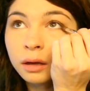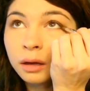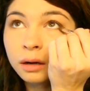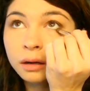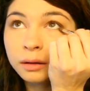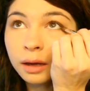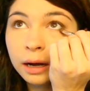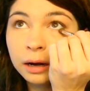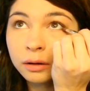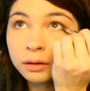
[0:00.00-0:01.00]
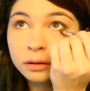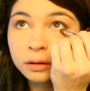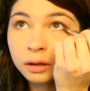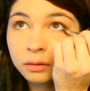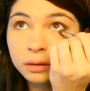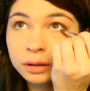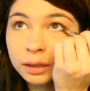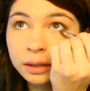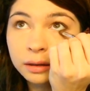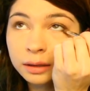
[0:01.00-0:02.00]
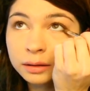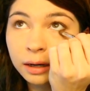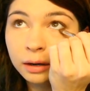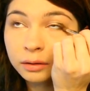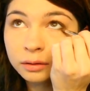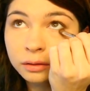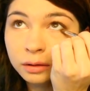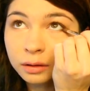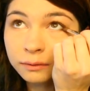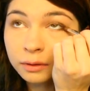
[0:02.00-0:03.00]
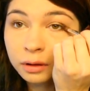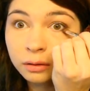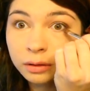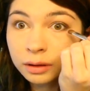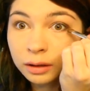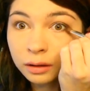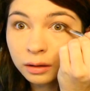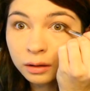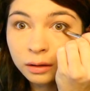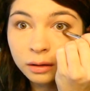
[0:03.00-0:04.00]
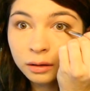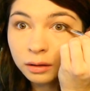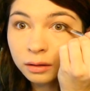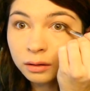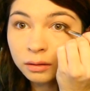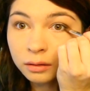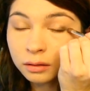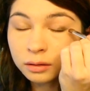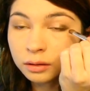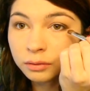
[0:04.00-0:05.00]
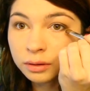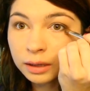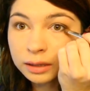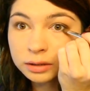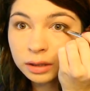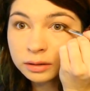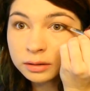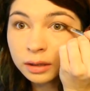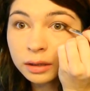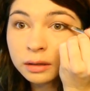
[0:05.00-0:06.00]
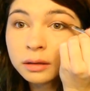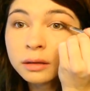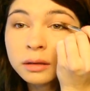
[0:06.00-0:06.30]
and on the outer lower lid, like the outer third of the lower lid, or lower lash line, sorry.